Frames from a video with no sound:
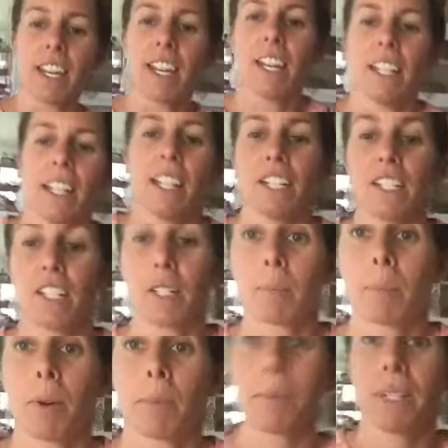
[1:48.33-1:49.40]
and I
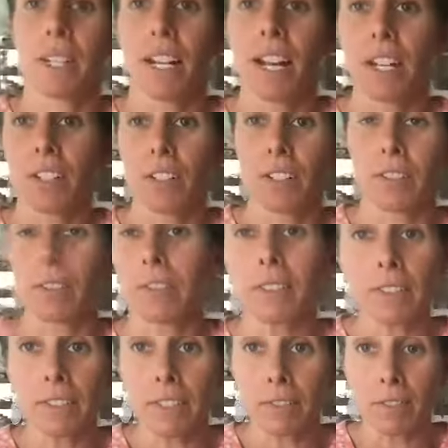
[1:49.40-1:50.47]
just popped in
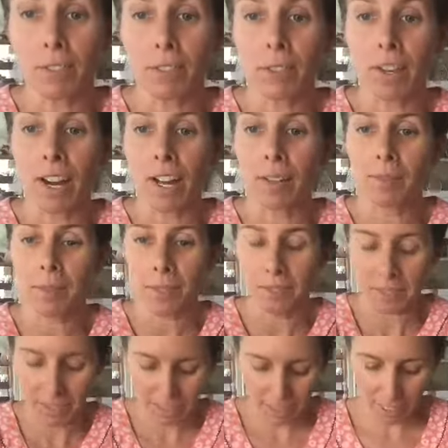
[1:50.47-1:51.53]
154 grams
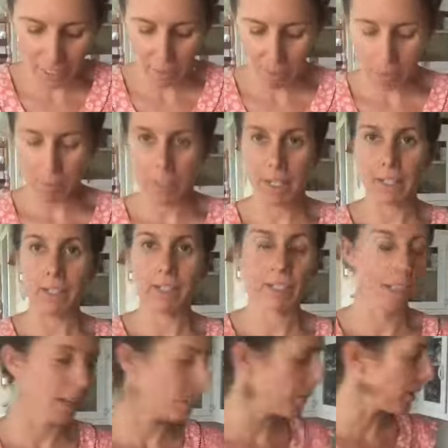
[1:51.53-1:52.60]
of cacao butter.
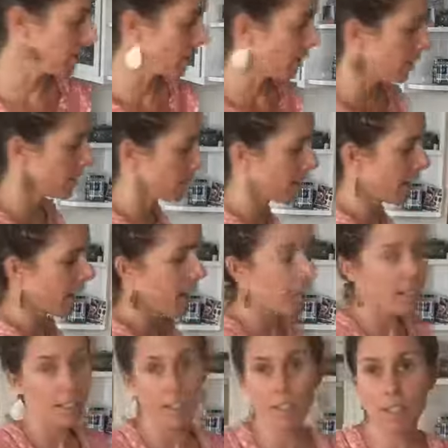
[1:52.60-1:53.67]
I'm then going to
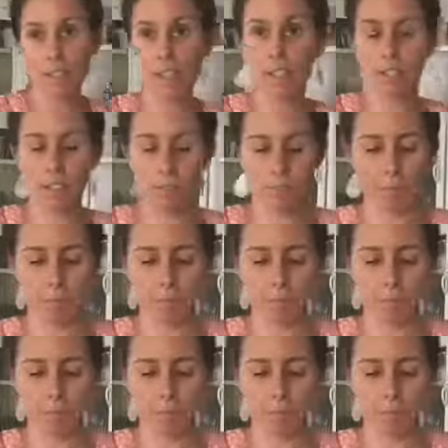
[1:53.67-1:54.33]
add it to